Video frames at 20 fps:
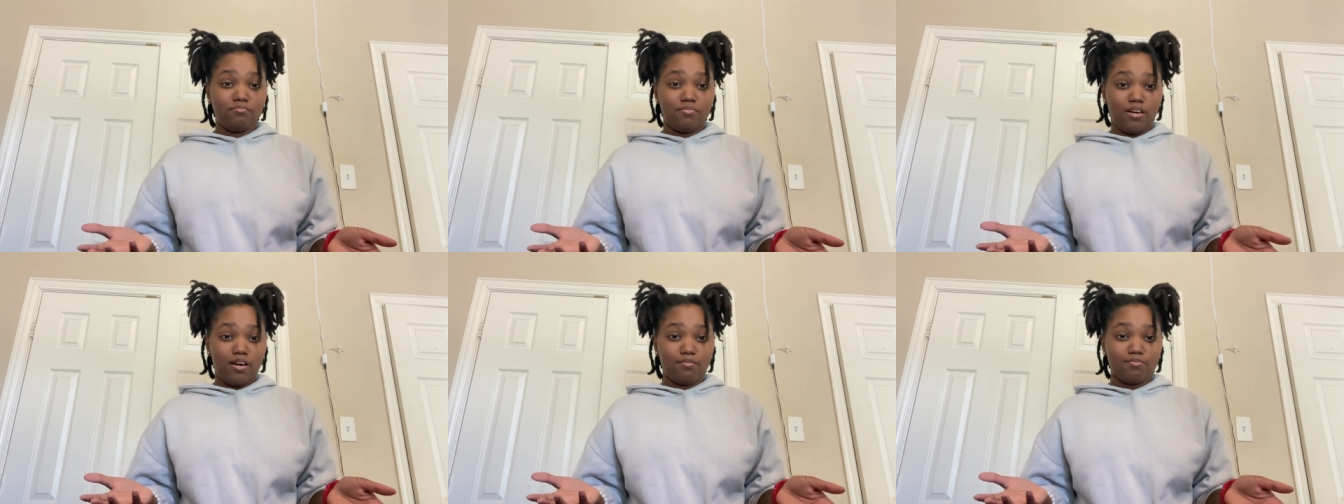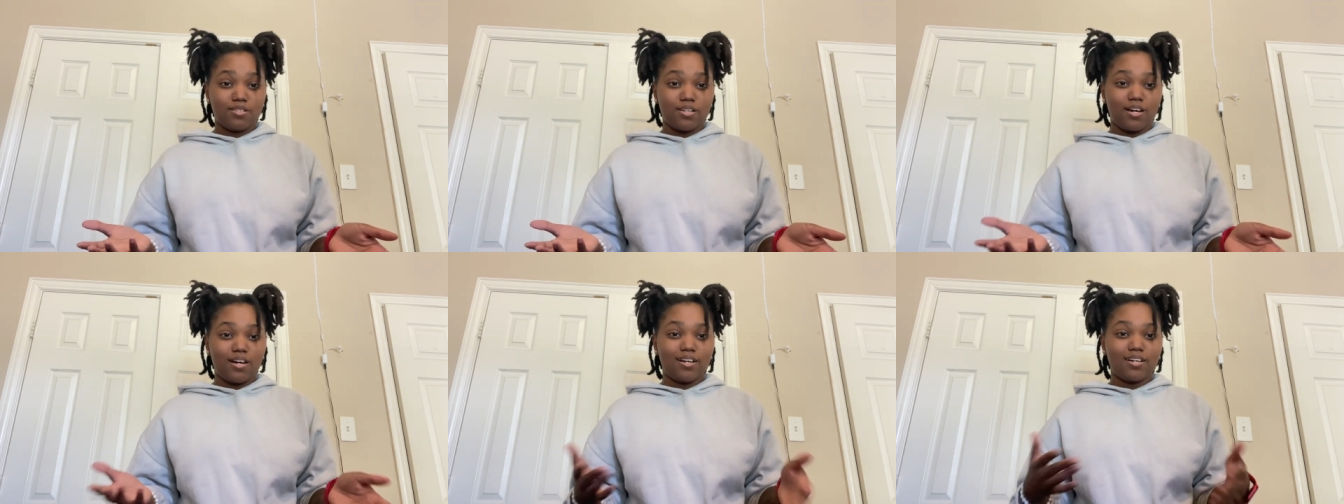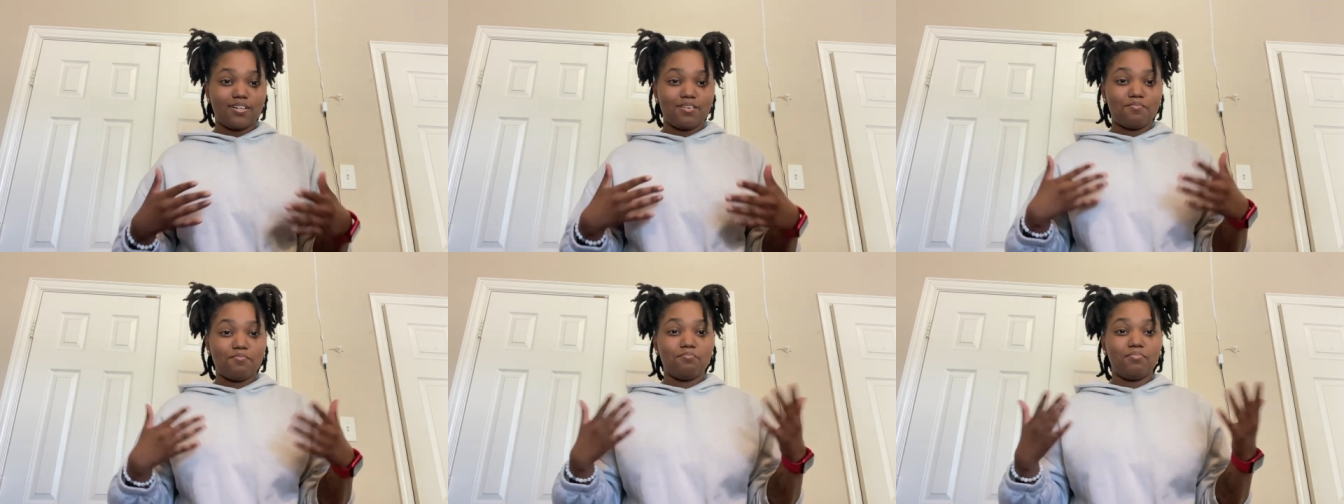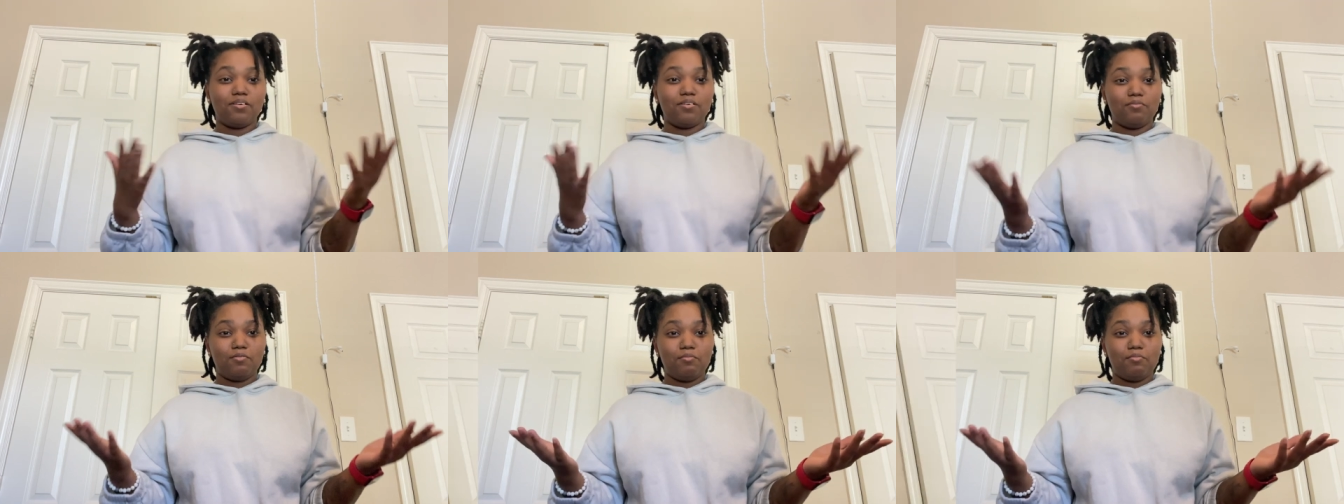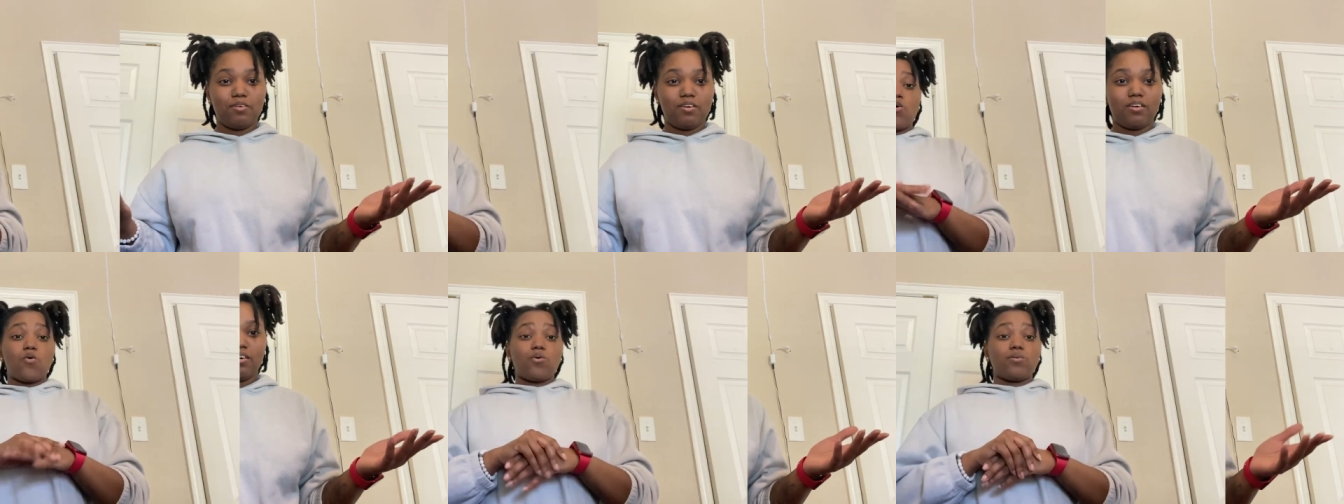I'm sorry, but we did.
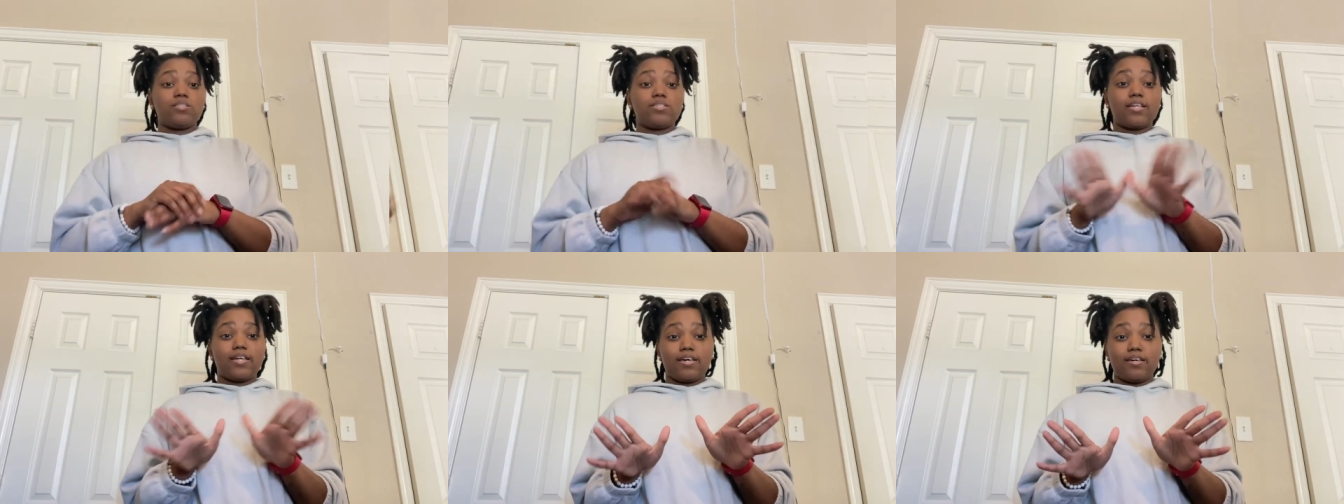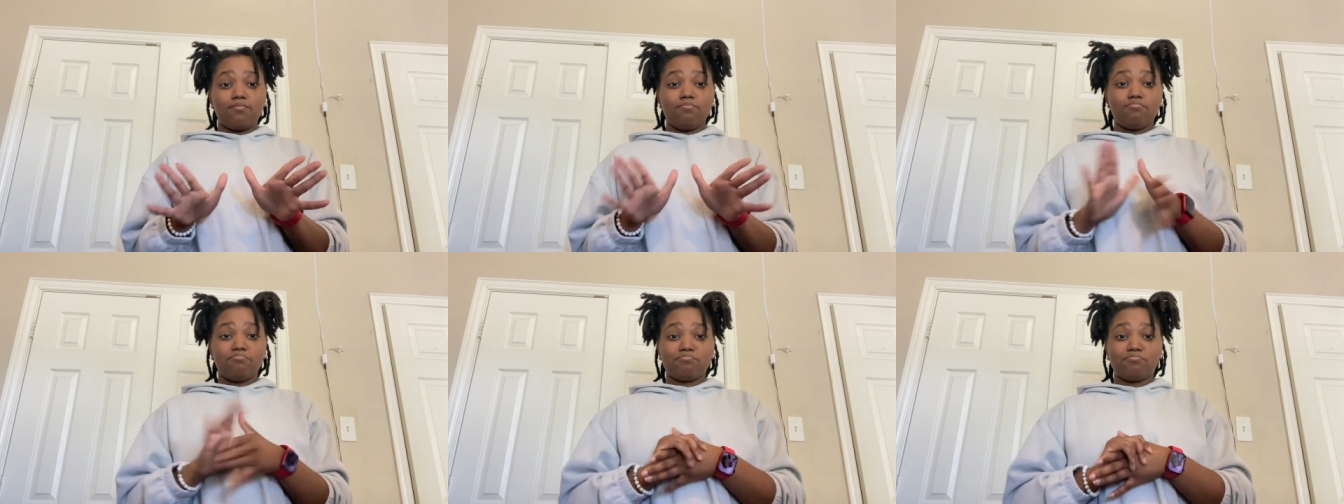So today